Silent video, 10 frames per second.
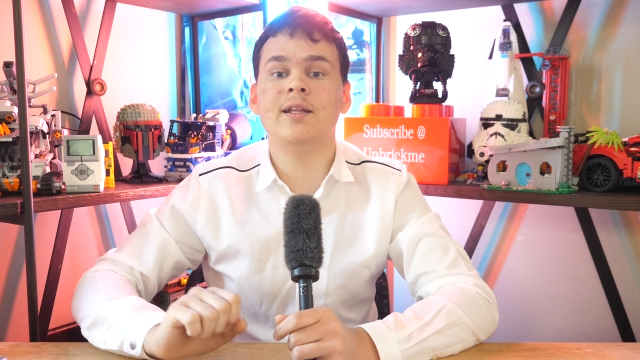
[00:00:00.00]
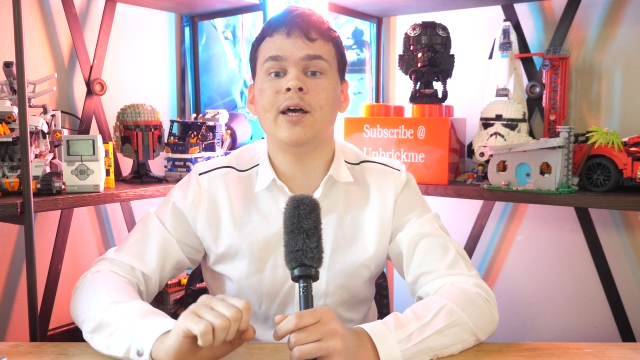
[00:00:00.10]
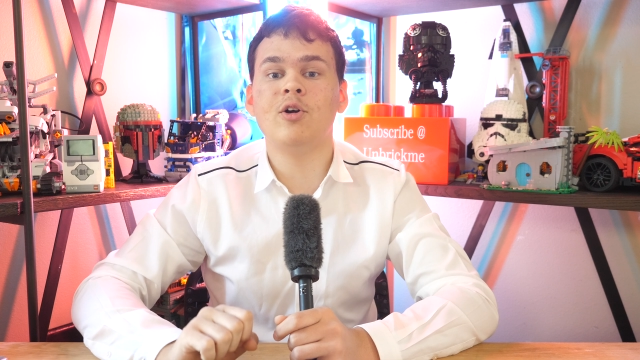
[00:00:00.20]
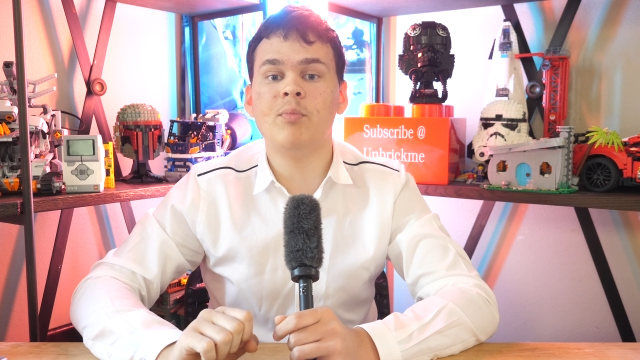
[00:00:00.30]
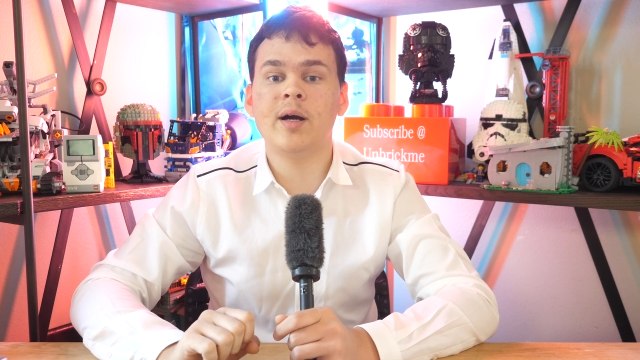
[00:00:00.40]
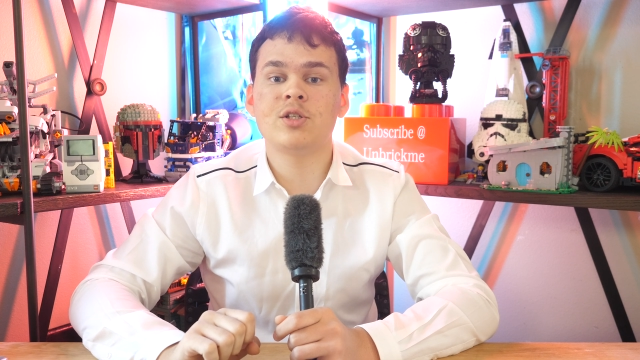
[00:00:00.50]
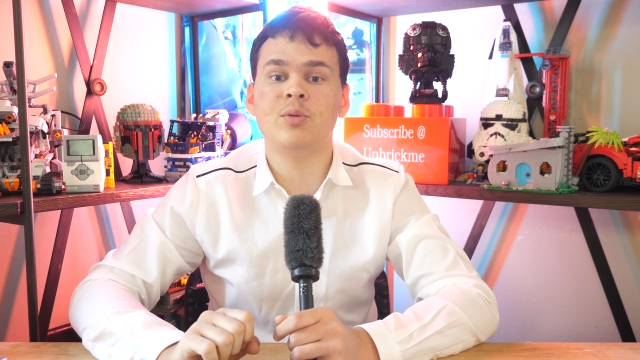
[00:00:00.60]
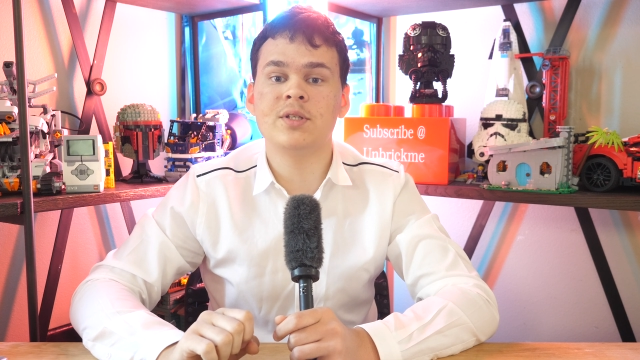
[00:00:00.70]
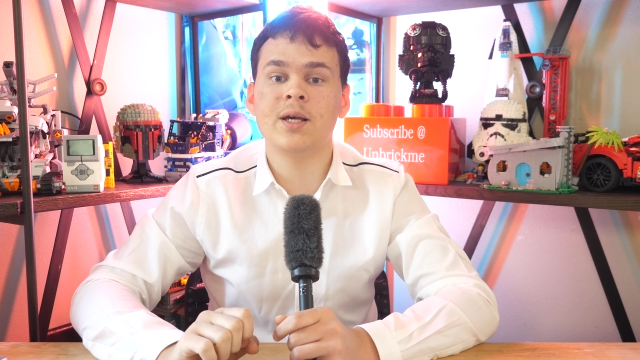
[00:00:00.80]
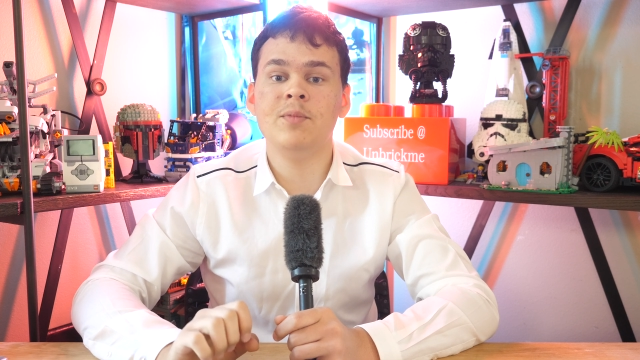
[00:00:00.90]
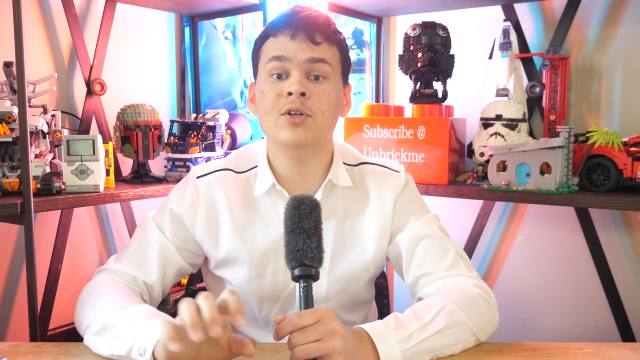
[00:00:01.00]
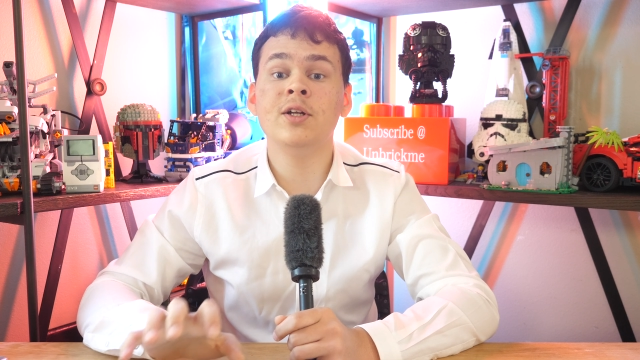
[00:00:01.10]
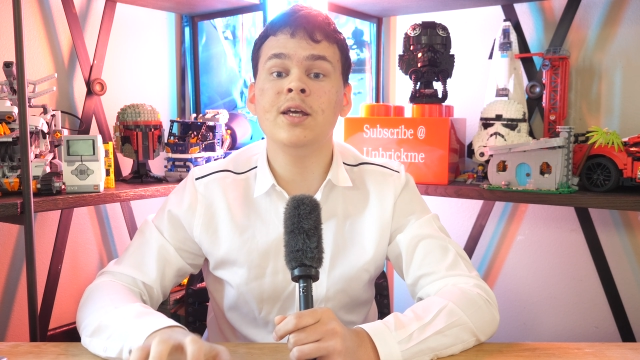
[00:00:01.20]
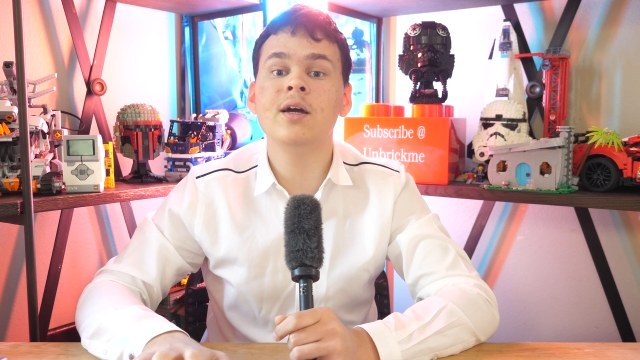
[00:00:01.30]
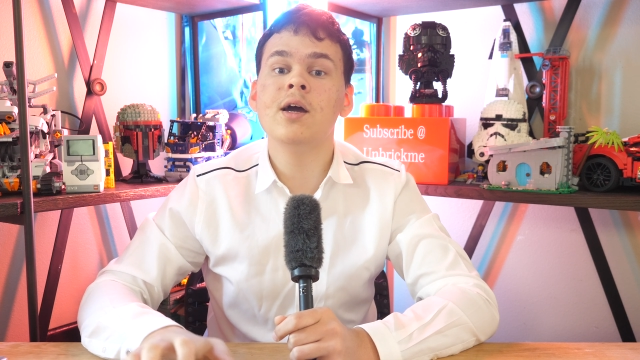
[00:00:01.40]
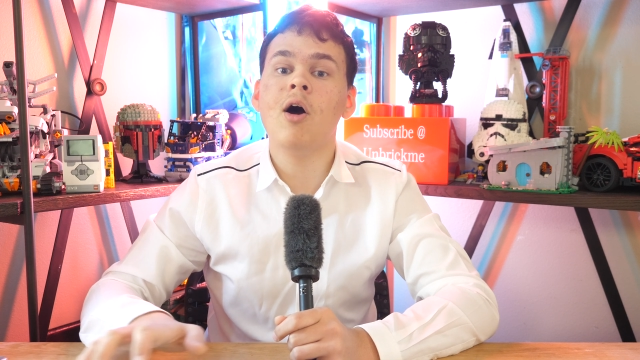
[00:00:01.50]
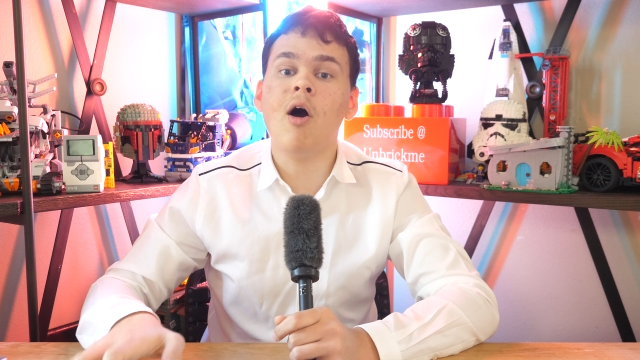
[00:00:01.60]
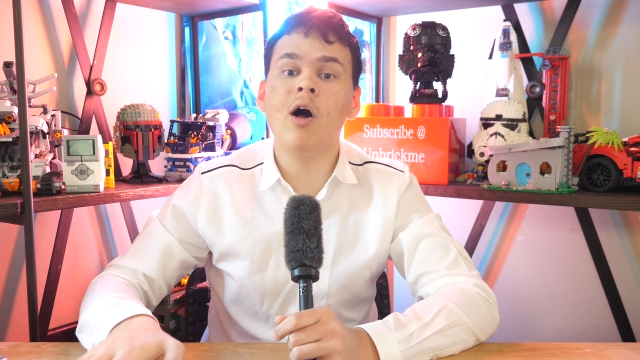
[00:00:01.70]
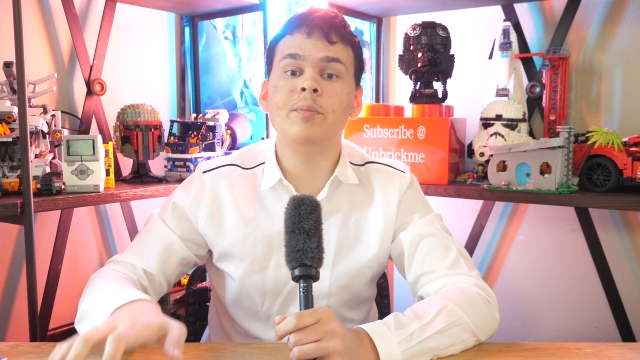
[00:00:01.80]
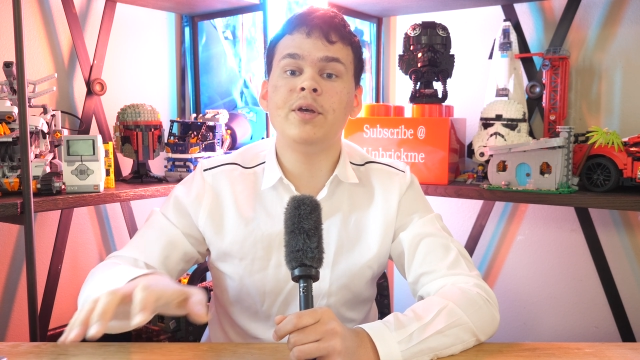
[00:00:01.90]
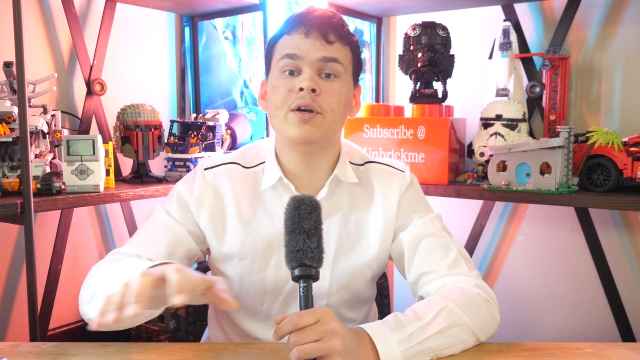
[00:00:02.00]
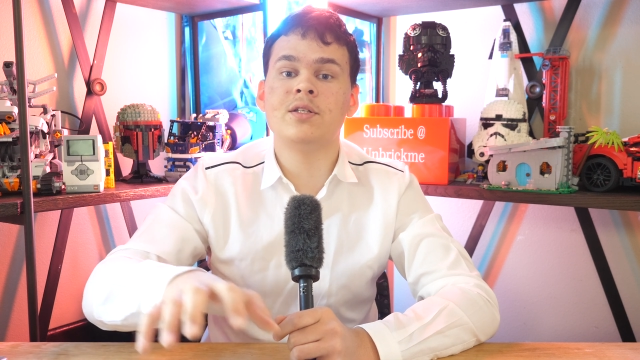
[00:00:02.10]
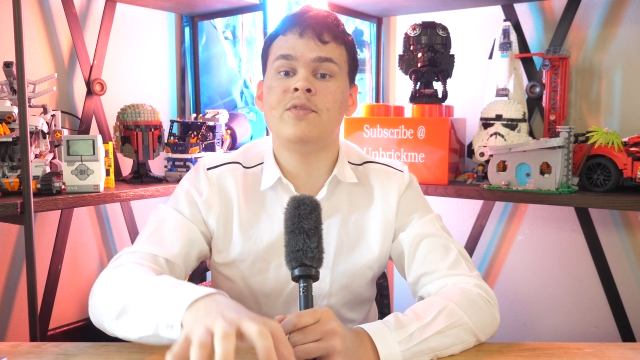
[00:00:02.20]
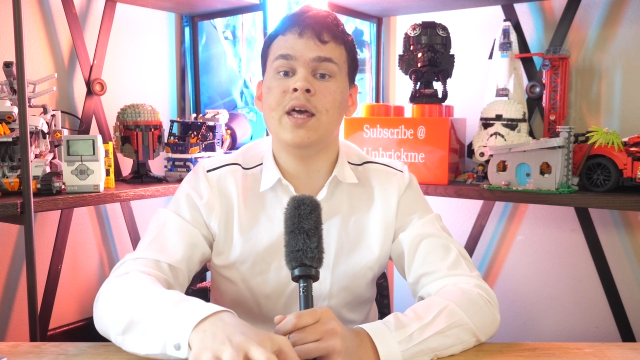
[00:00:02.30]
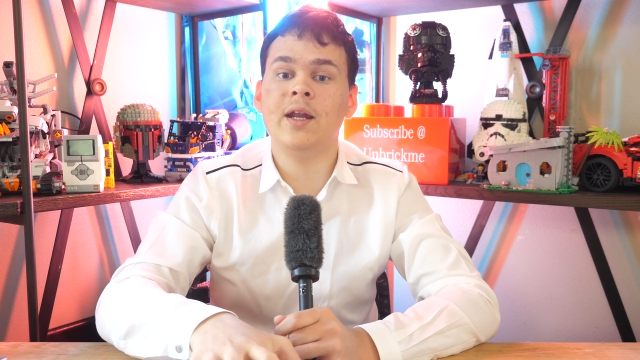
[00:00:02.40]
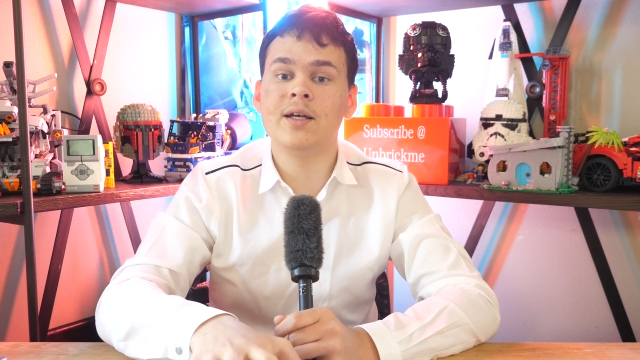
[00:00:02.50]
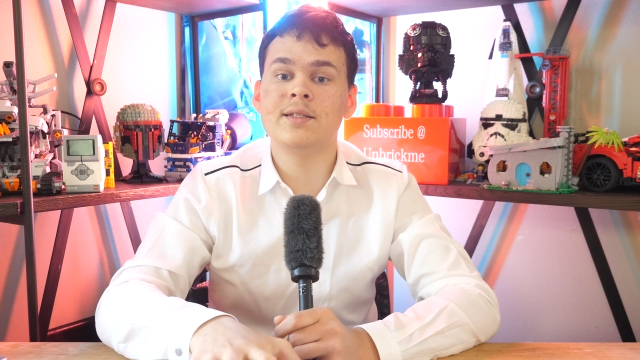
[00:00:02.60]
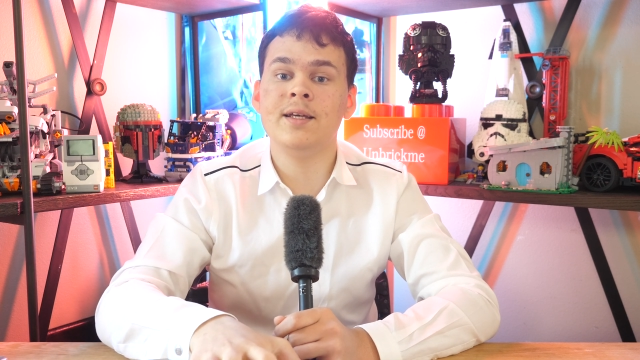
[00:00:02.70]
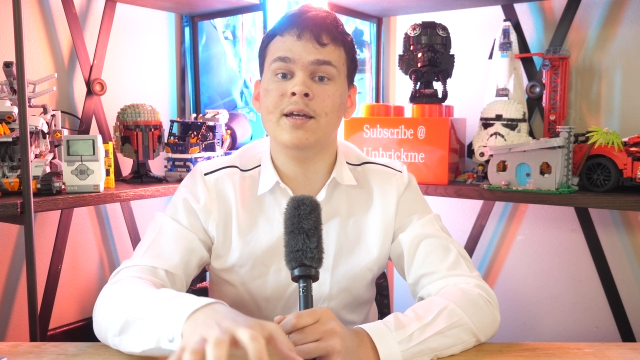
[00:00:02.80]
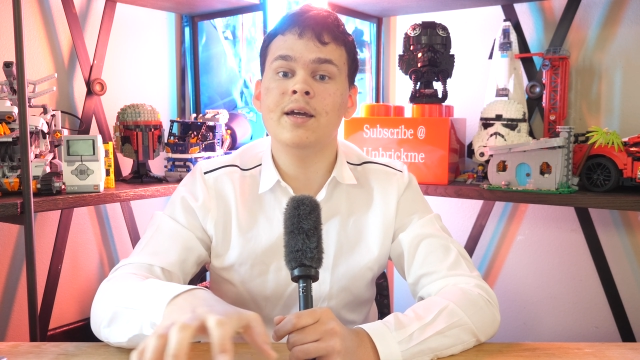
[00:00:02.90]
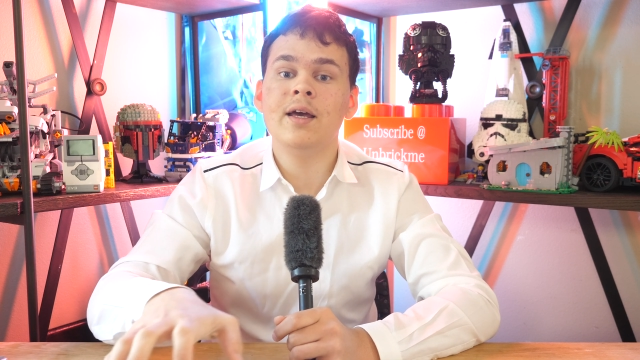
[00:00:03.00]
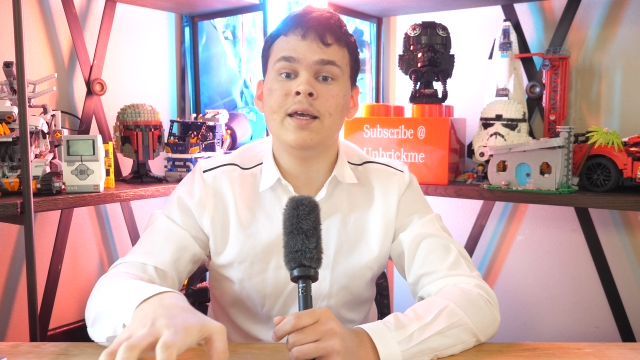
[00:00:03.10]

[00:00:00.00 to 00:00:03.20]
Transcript: the LEGO Mindstorms community, all because of the NXT.